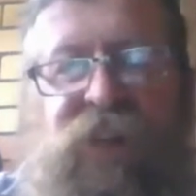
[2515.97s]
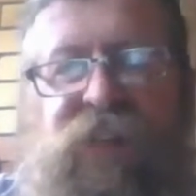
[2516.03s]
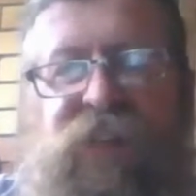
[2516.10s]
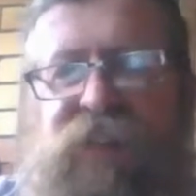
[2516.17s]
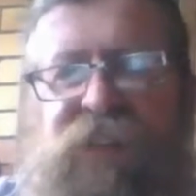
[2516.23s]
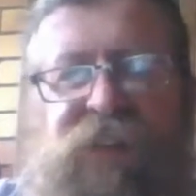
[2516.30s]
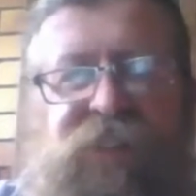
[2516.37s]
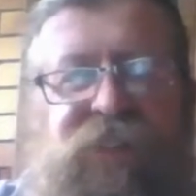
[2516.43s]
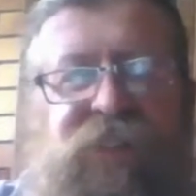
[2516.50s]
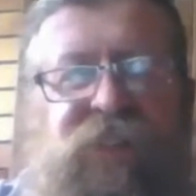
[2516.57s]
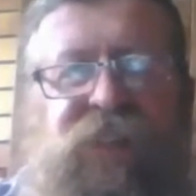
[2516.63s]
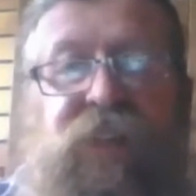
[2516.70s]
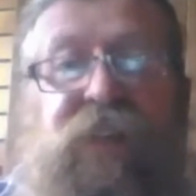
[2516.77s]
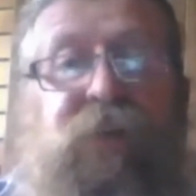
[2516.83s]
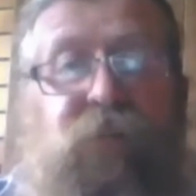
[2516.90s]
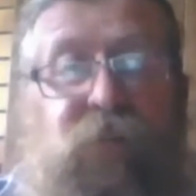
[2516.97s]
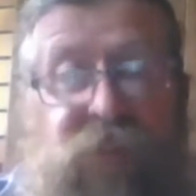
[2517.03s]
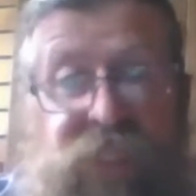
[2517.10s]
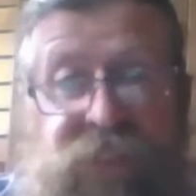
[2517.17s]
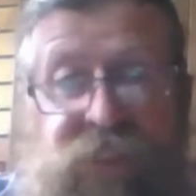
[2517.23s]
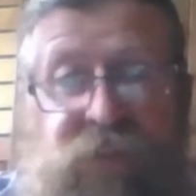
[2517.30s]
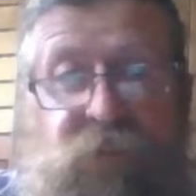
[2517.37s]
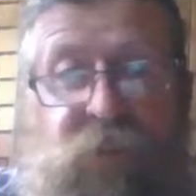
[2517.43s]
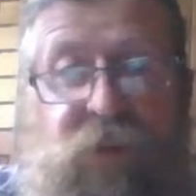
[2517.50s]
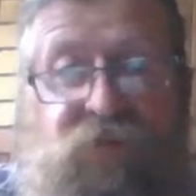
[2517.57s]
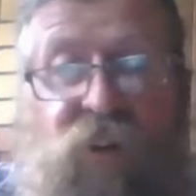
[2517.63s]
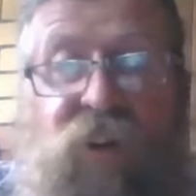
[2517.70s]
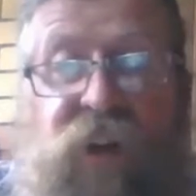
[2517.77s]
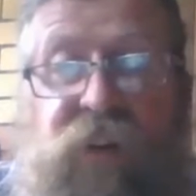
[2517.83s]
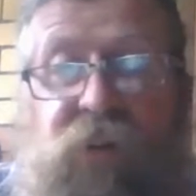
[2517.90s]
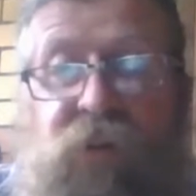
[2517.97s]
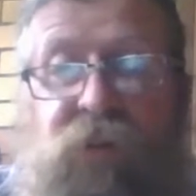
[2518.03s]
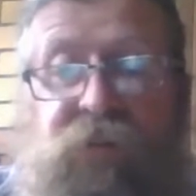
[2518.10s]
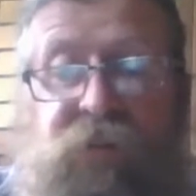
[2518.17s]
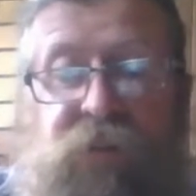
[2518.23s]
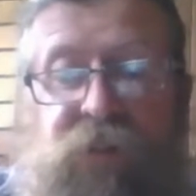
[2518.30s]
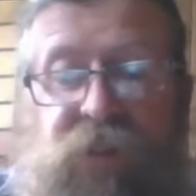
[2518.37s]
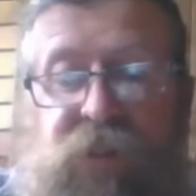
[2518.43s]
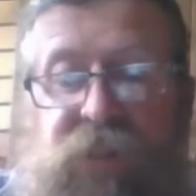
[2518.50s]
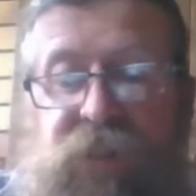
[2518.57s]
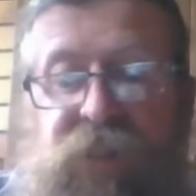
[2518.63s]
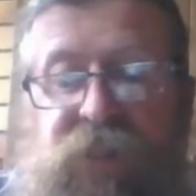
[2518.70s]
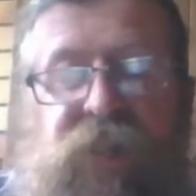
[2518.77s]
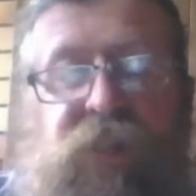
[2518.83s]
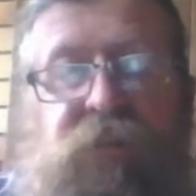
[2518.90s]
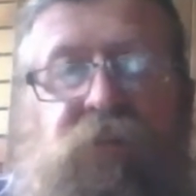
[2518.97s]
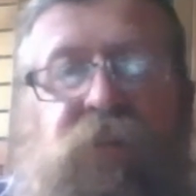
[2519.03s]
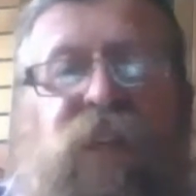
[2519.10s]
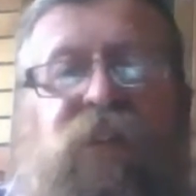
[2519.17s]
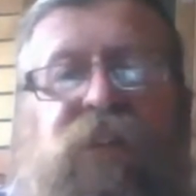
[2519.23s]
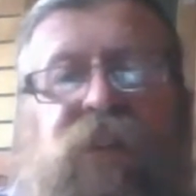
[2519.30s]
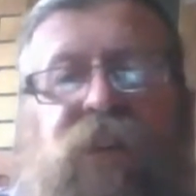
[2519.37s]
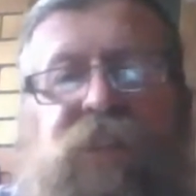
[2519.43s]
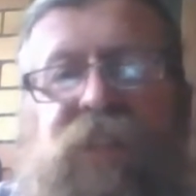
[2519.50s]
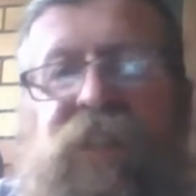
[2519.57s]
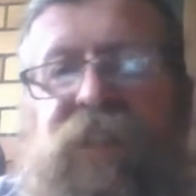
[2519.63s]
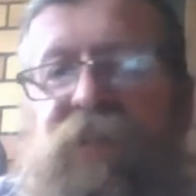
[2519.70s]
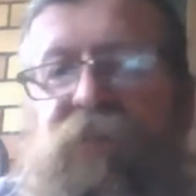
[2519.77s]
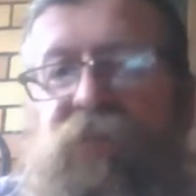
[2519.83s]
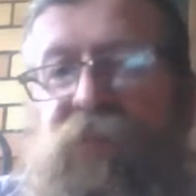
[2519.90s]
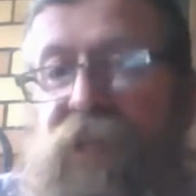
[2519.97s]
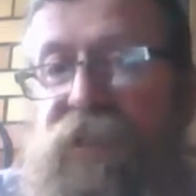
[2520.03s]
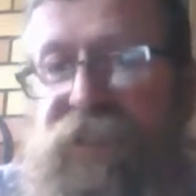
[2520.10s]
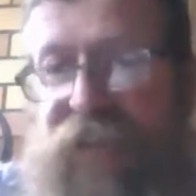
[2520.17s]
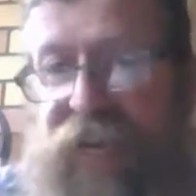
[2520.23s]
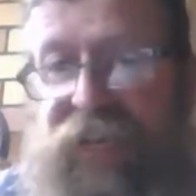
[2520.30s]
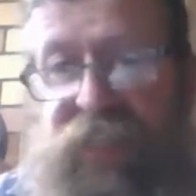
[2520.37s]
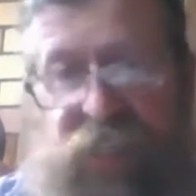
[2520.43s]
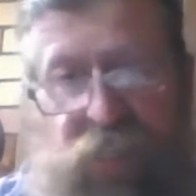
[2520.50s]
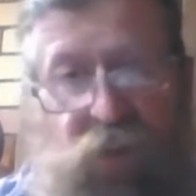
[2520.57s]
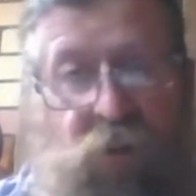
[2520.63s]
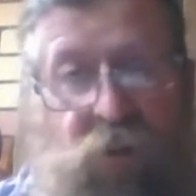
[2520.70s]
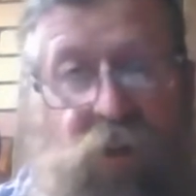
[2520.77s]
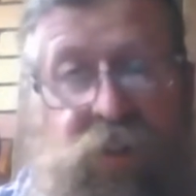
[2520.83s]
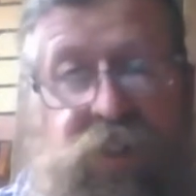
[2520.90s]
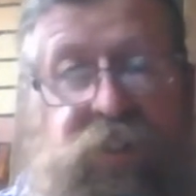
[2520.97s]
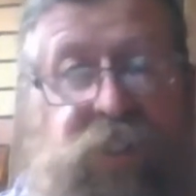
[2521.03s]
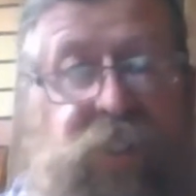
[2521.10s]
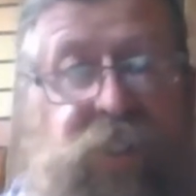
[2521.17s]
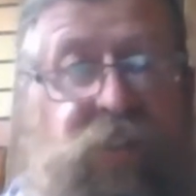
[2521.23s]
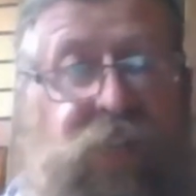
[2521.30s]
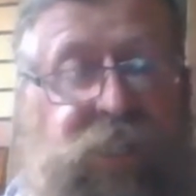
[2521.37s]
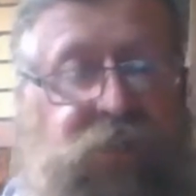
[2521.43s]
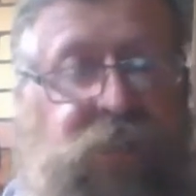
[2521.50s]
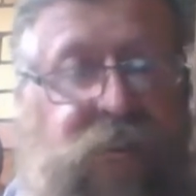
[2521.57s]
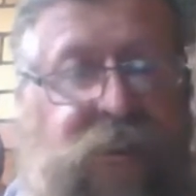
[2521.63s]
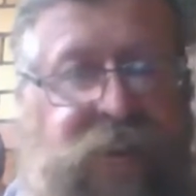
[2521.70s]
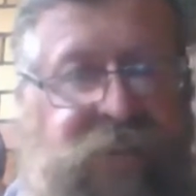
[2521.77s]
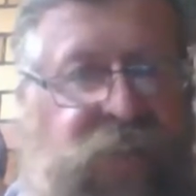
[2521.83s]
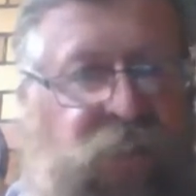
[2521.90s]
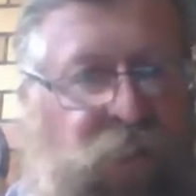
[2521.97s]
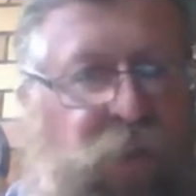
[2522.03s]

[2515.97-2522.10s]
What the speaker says: one that pisses me right off. Because I see them saying it in all honesty, like on Eric